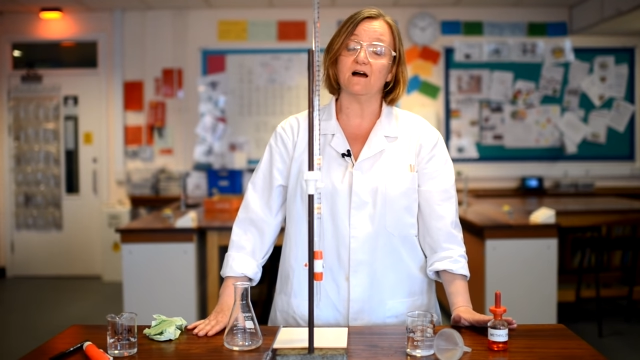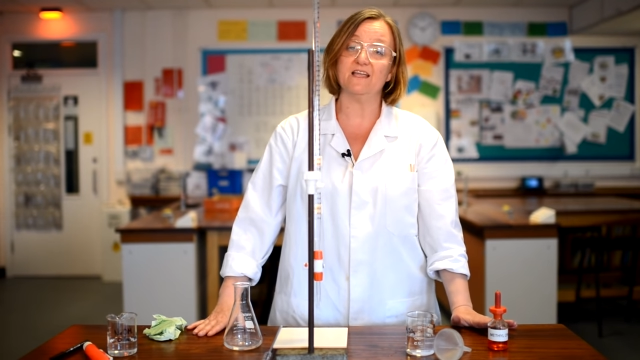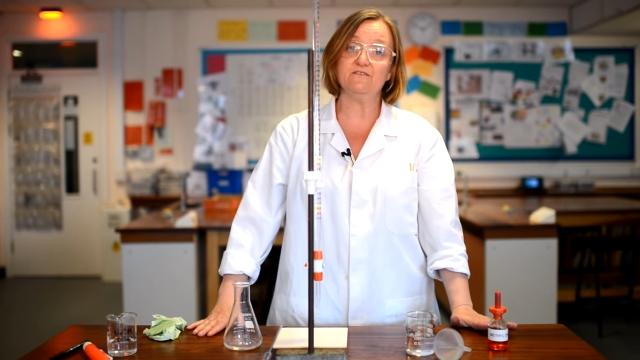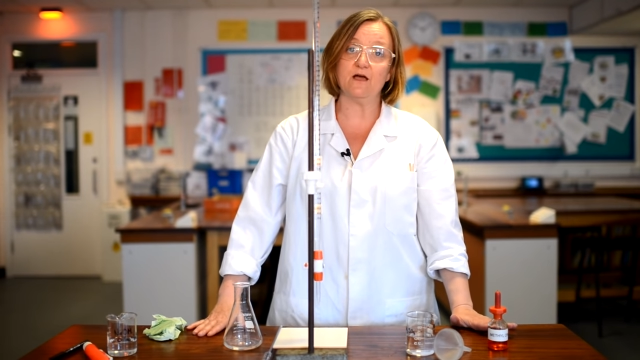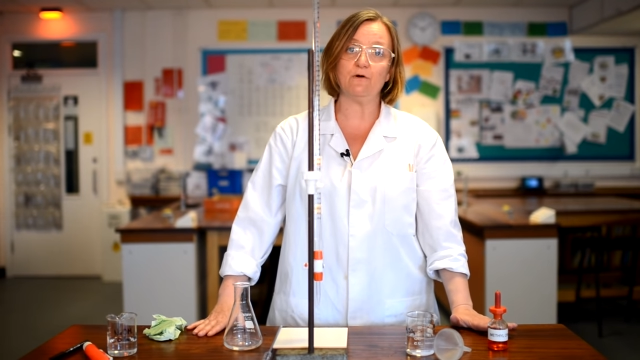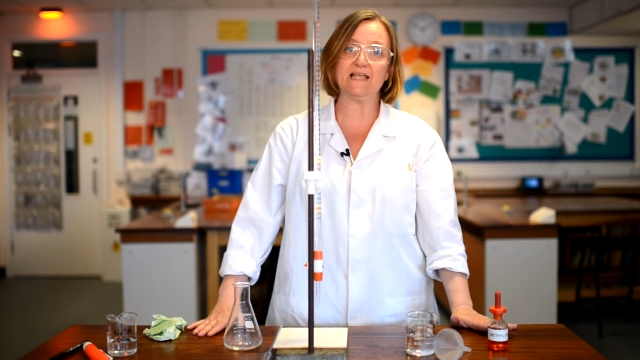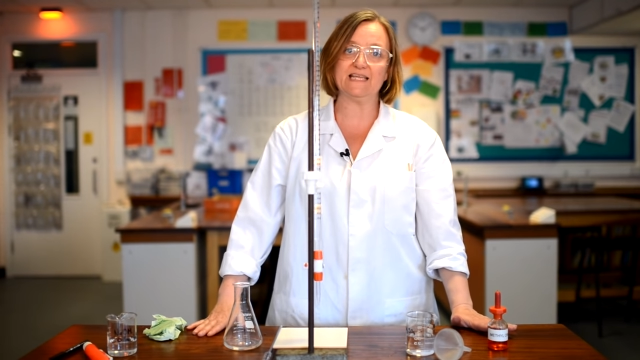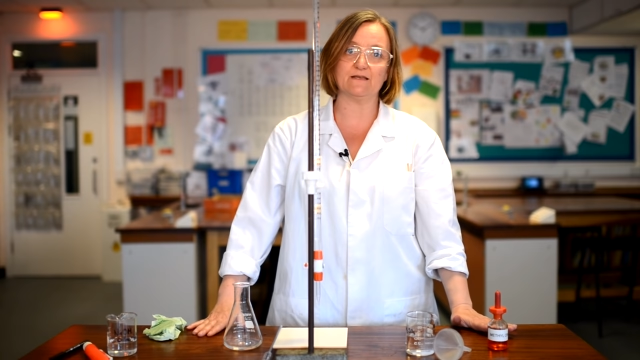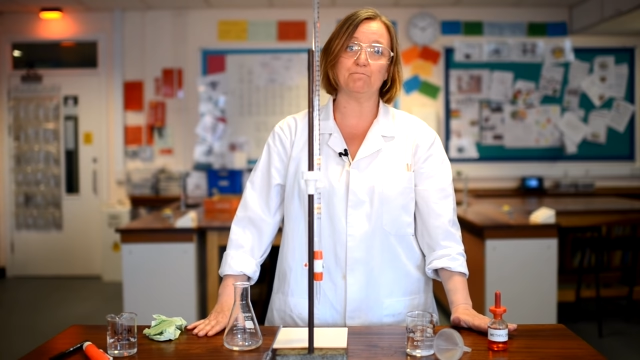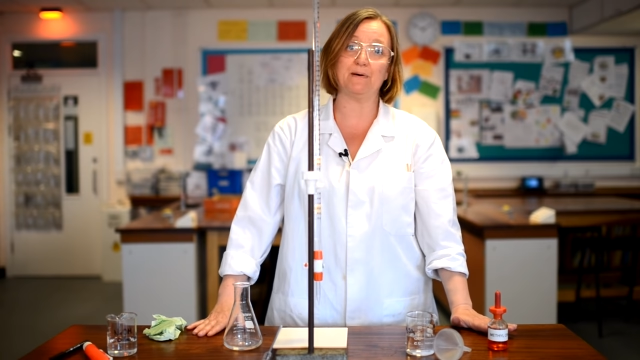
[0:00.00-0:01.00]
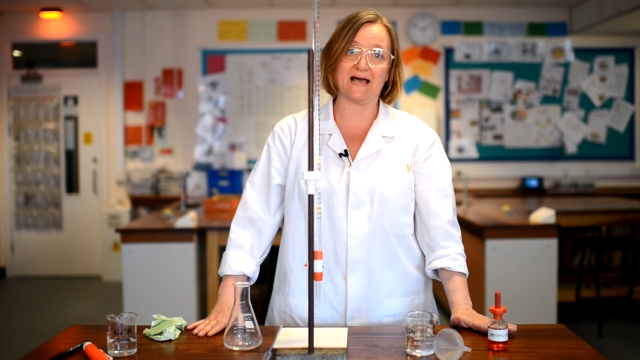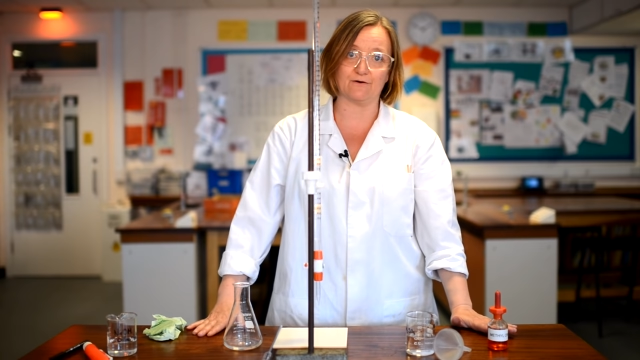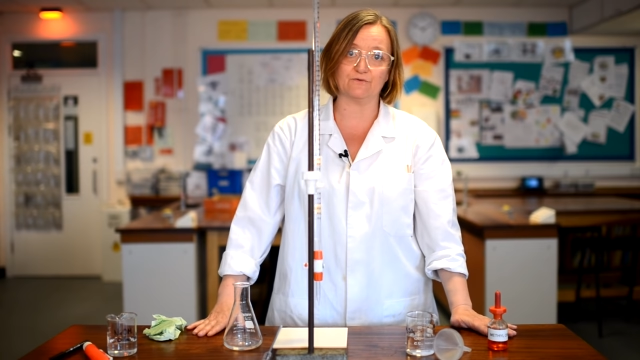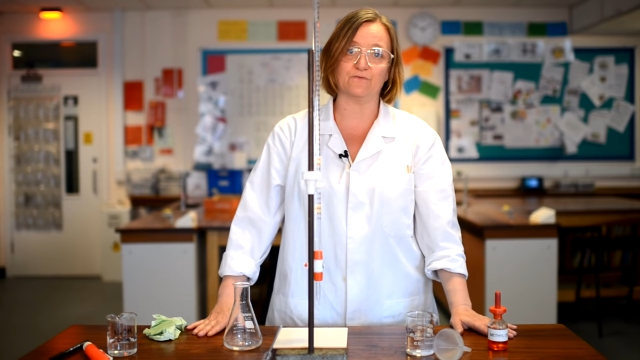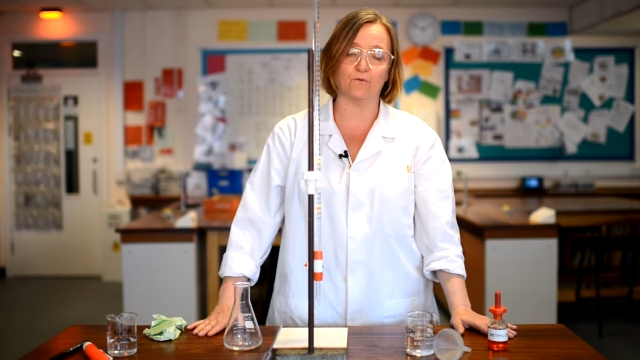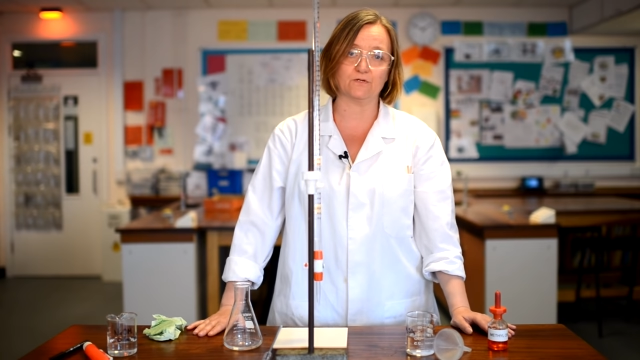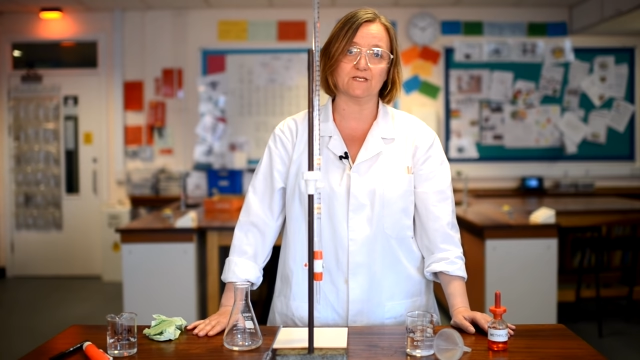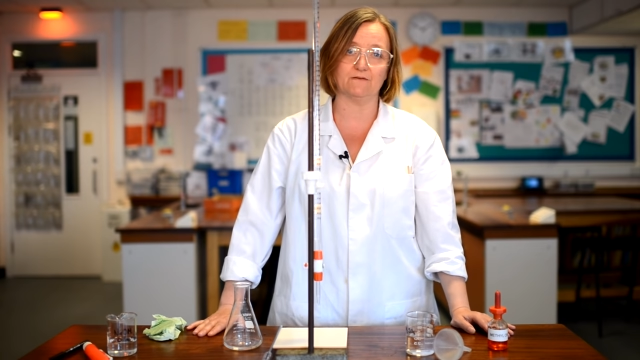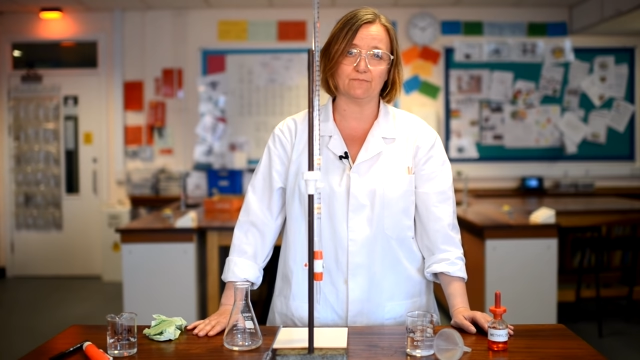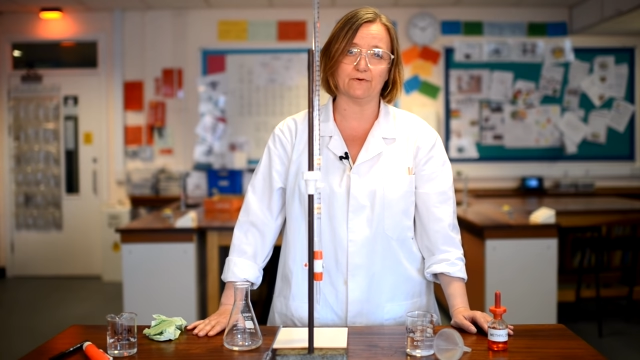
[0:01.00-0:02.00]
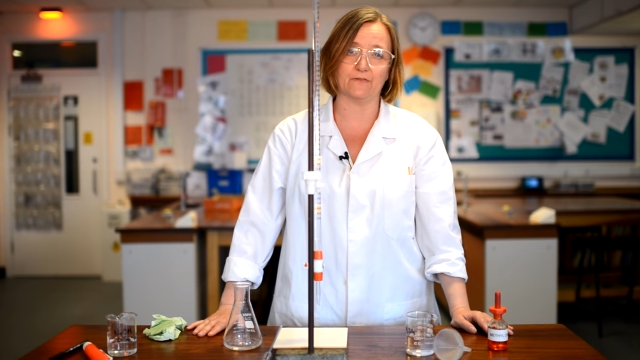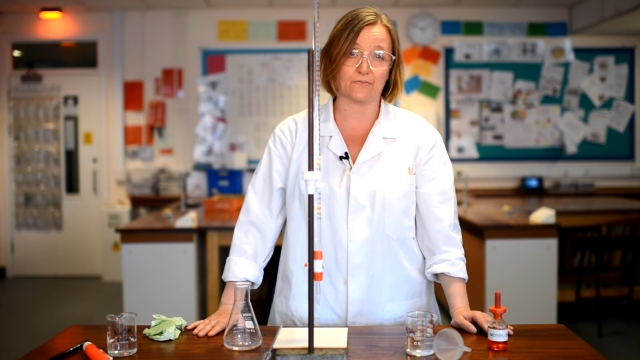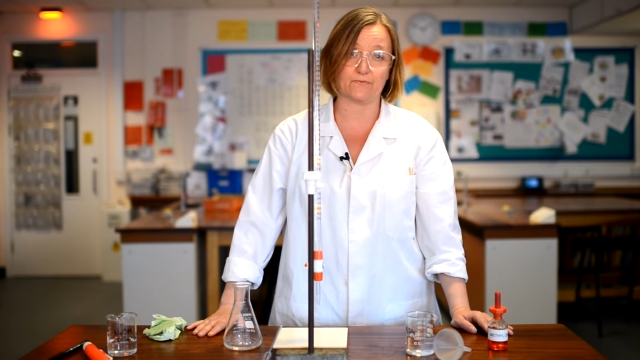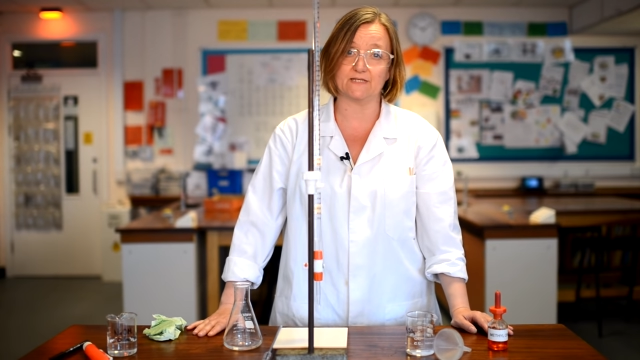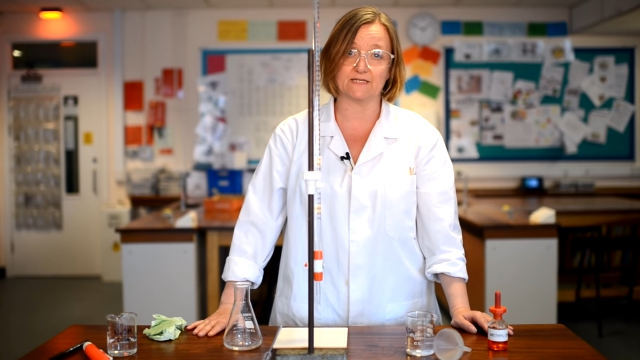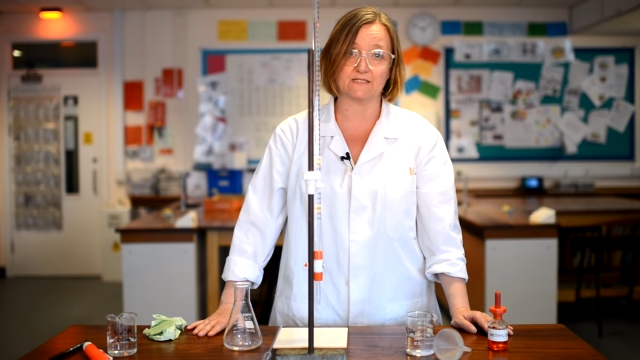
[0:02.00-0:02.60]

I know I need about 14.3